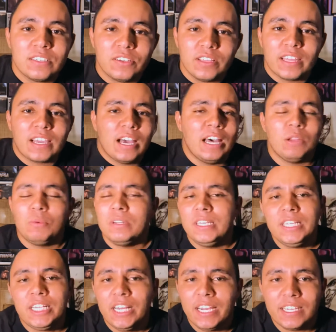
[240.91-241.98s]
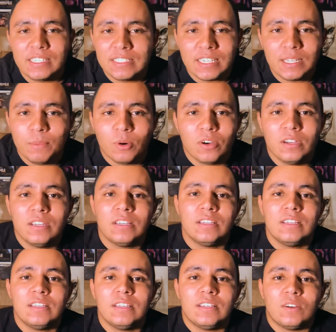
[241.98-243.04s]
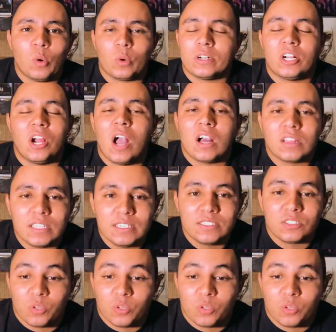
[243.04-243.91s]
You're like, I don't want to eat chickens anymore. Or chocolate.